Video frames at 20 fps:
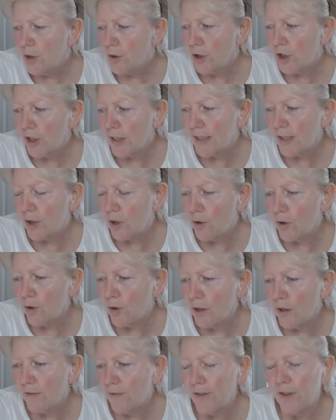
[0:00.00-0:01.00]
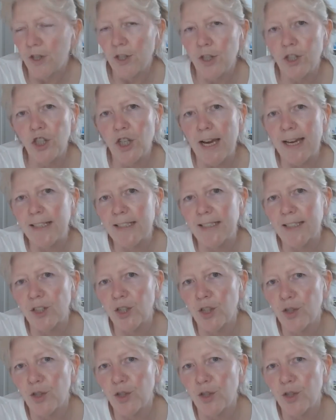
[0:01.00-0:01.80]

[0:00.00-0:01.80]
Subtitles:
Just all of the checks and